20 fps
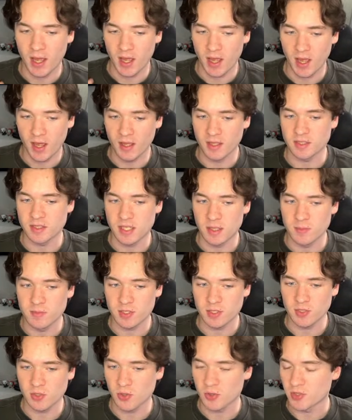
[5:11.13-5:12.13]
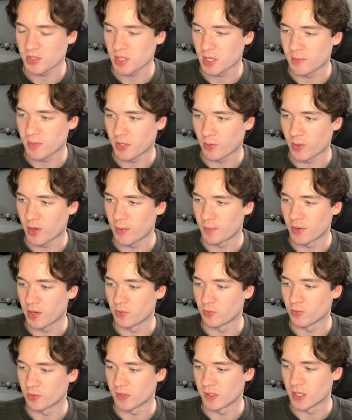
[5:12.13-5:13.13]
it seems as though there's going to be quite a bit
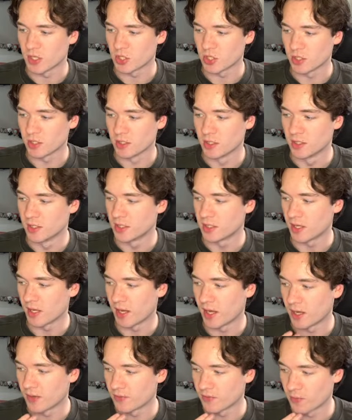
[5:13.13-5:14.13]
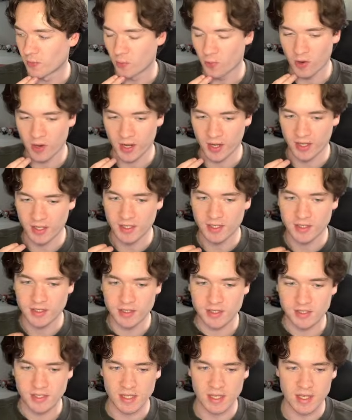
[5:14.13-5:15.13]
of rotation from what I can
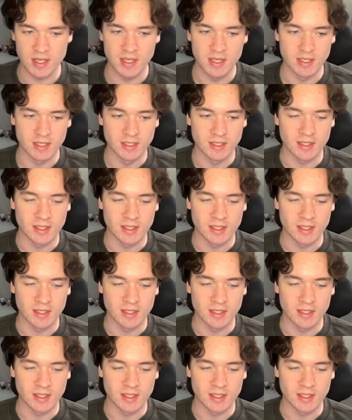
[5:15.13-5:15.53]
see.